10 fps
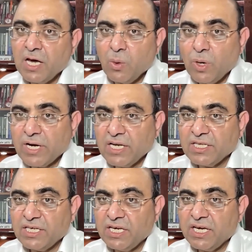What are
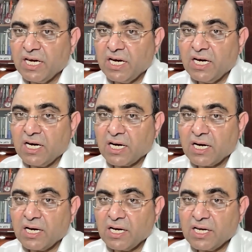the
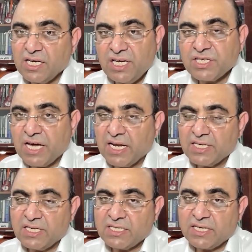key
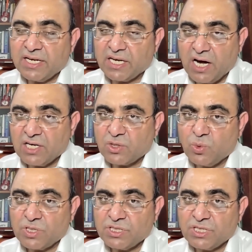challenges and
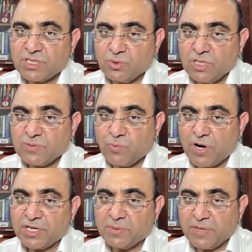controversies to this
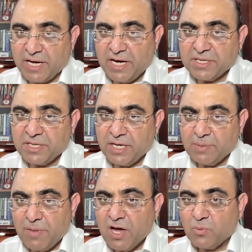point number 8? In
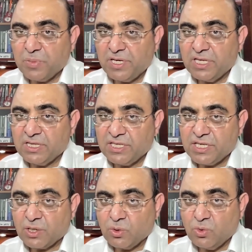my opinion, these
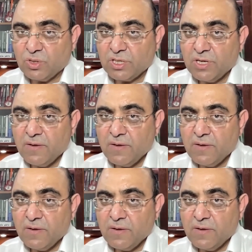include